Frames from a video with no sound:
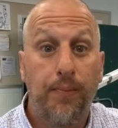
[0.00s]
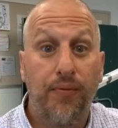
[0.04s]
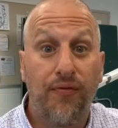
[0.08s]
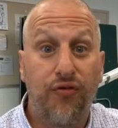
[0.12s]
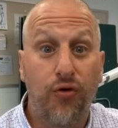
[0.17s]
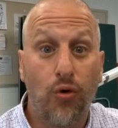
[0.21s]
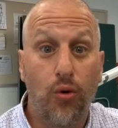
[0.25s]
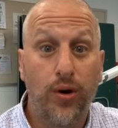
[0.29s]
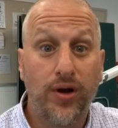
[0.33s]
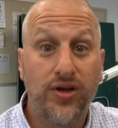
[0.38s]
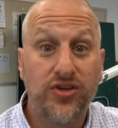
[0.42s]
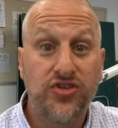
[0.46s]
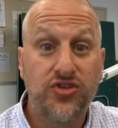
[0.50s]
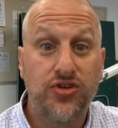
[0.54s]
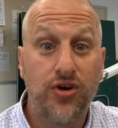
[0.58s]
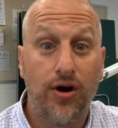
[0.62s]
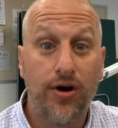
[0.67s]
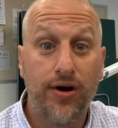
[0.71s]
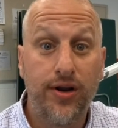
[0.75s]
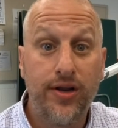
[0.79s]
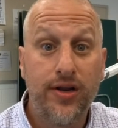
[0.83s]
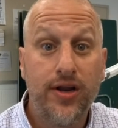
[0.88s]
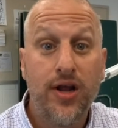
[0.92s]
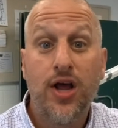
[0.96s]
Before we get
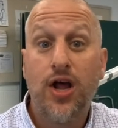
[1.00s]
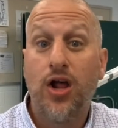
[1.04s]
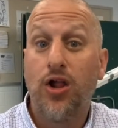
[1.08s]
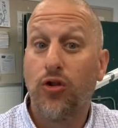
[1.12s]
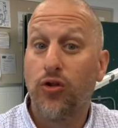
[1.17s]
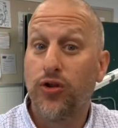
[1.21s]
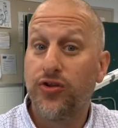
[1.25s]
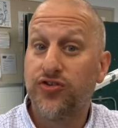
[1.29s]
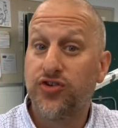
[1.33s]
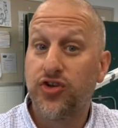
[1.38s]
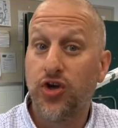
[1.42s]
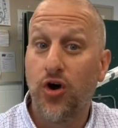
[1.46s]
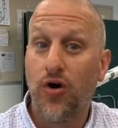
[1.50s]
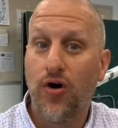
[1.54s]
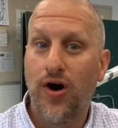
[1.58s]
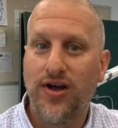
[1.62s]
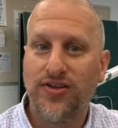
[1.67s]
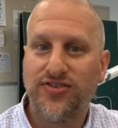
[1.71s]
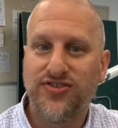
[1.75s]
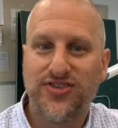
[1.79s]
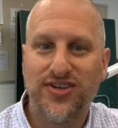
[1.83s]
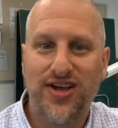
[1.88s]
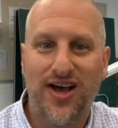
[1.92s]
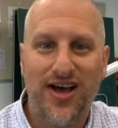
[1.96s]
started, let's go
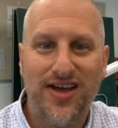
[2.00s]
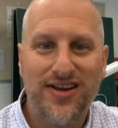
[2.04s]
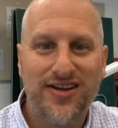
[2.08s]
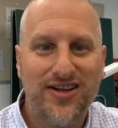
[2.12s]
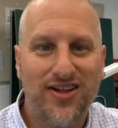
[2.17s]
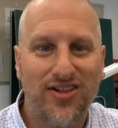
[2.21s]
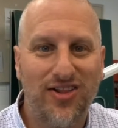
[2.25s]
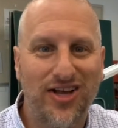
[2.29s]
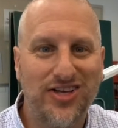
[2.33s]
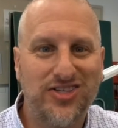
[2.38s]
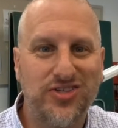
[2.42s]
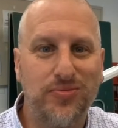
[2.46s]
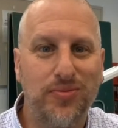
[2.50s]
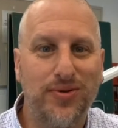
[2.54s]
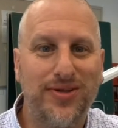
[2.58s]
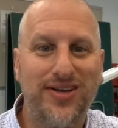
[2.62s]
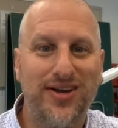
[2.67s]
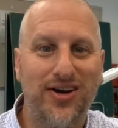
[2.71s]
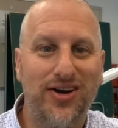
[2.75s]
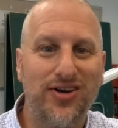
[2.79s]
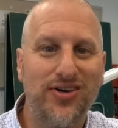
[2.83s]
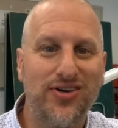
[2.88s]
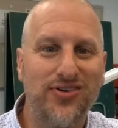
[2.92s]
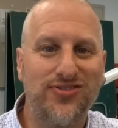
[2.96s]
outside, collect some
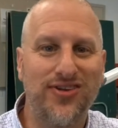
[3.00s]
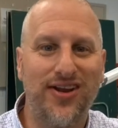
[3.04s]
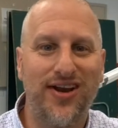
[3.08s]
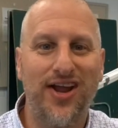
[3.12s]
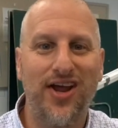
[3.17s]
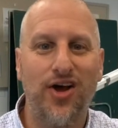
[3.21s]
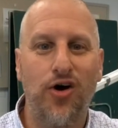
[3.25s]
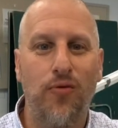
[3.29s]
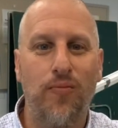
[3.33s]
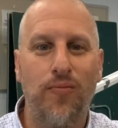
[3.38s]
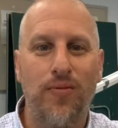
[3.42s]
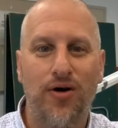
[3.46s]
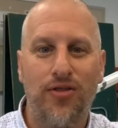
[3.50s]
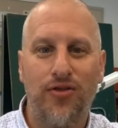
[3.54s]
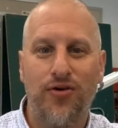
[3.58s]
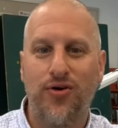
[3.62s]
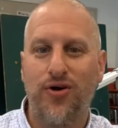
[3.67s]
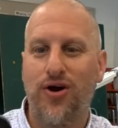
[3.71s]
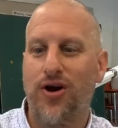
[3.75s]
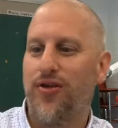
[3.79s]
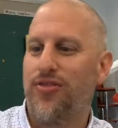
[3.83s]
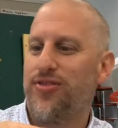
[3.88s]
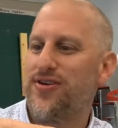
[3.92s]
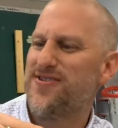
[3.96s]
materials, and help
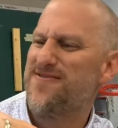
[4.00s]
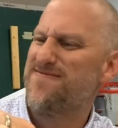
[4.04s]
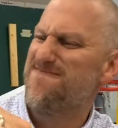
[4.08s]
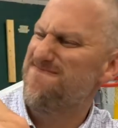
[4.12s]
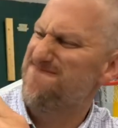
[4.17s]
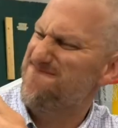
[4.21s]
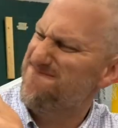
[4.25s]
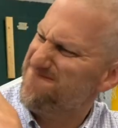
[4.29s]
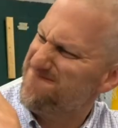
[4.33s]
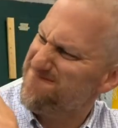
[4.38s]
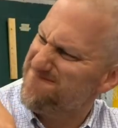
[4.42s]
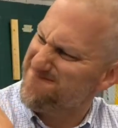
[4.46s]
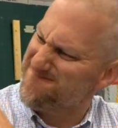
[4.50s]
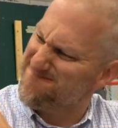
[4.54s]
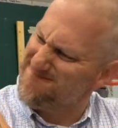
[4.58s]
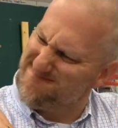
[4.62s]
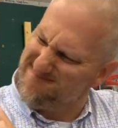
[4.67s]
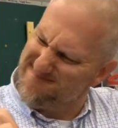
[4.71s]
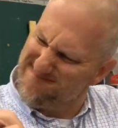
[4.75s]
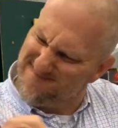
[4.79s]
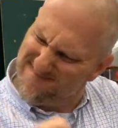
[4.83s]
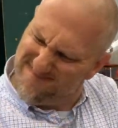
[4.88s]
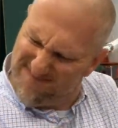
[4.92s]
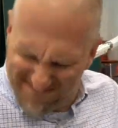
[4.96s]
Mother
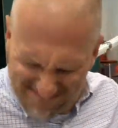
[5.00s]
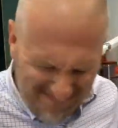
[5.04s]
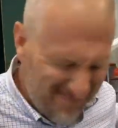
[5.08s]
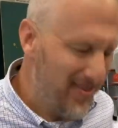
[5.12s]
Earth.